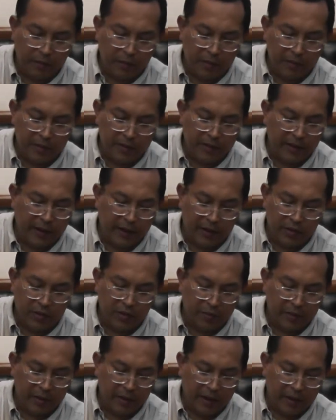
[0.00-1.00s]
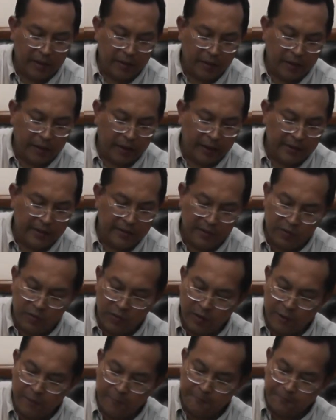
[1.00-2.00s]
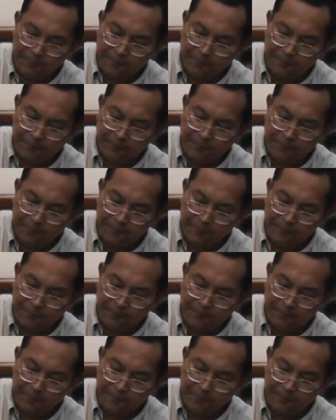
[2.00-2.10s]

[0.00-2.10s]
me just add some ice as well.